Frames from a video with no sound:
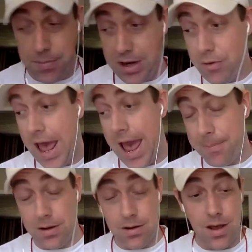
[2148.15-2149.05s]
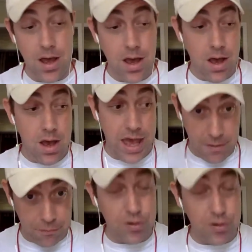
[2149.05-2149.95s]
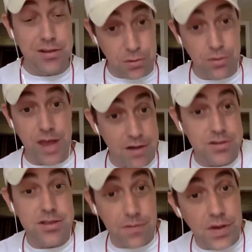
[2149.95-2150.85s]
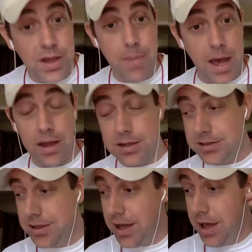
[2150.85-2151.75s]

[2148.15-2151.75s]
But it would happen every 2,000 feedbacks.